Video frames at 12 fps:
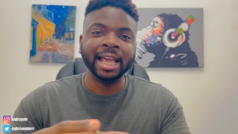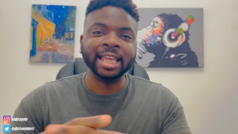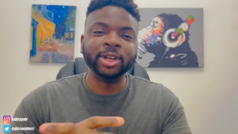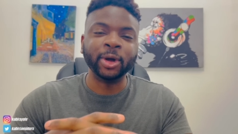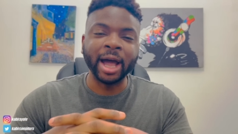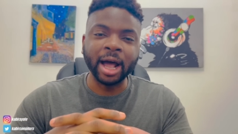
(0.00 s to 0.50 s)
you
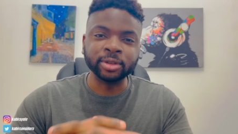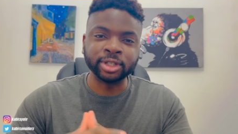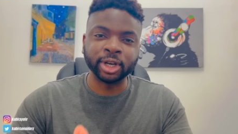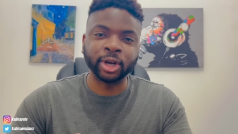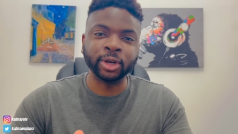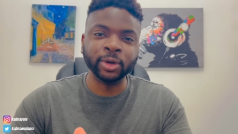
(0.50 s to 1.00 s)
know, how
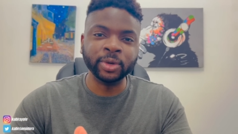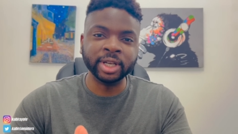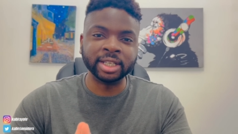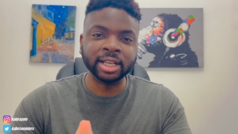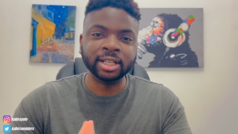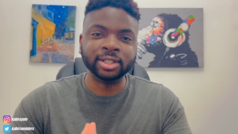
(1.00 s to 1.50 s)

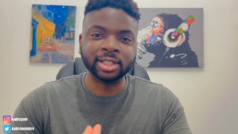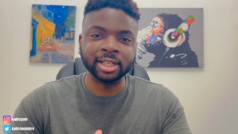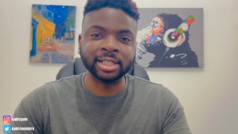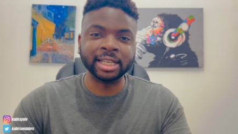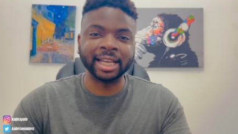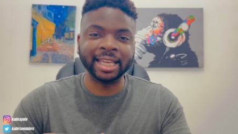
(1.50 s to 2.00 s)
secluded
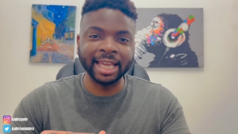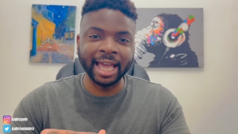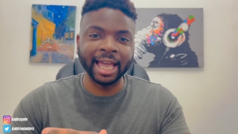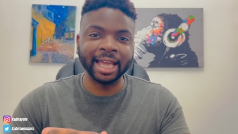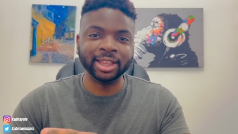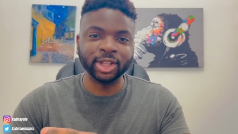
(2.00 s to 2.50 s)
does it
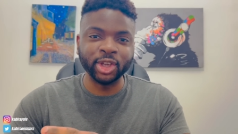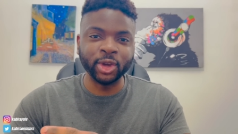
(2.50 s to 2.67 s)
get in the